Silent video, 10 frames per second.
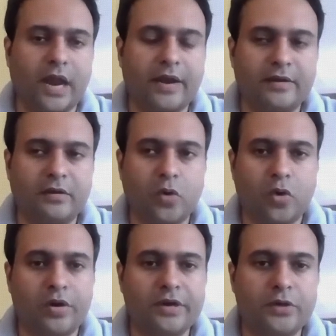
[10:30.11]
and
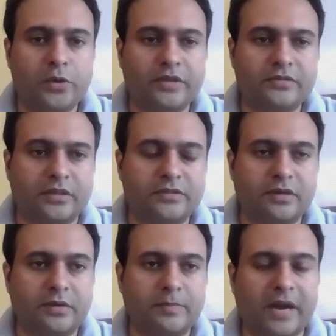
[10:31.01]
you're already doing such
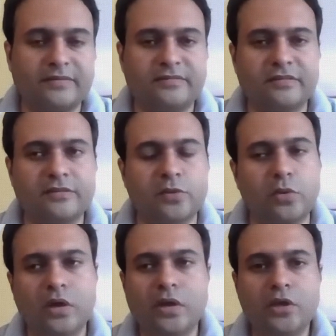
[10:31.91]
practices in school.